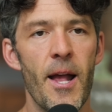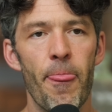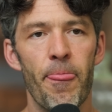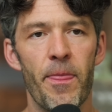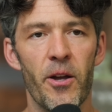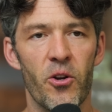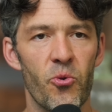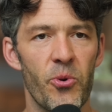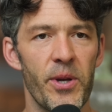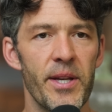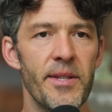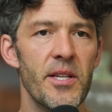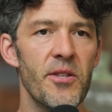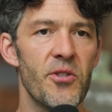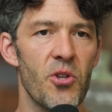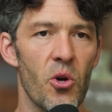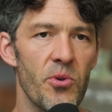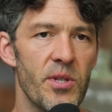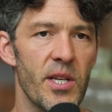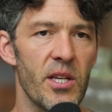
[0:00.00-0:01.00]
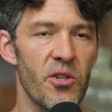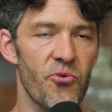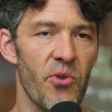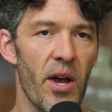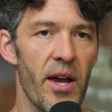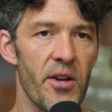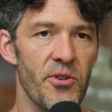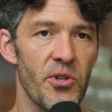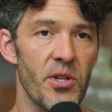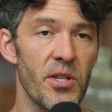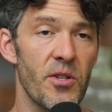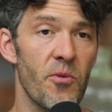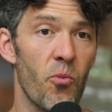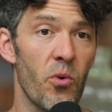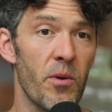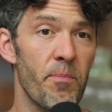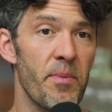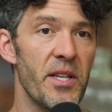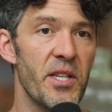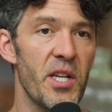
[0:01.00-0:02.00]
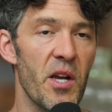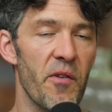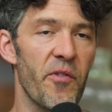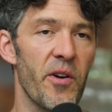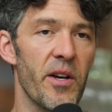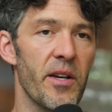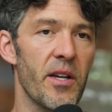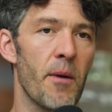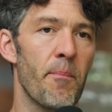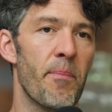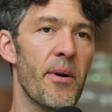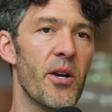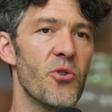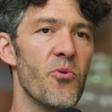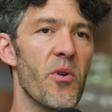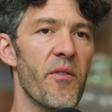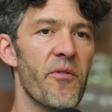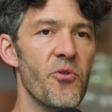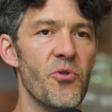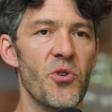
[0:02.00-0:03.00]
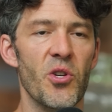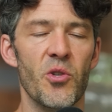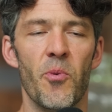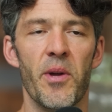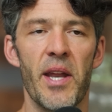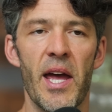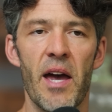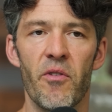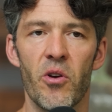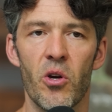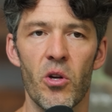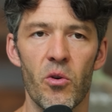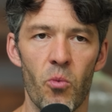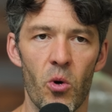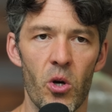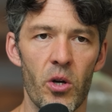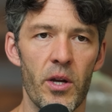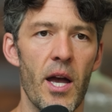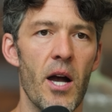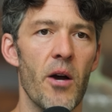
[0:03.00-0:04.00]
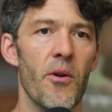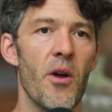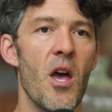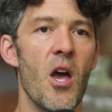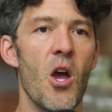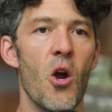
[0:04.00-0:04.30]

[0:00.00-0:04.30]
the creatine dosing strategies would be different compared to if you just want to have a good workout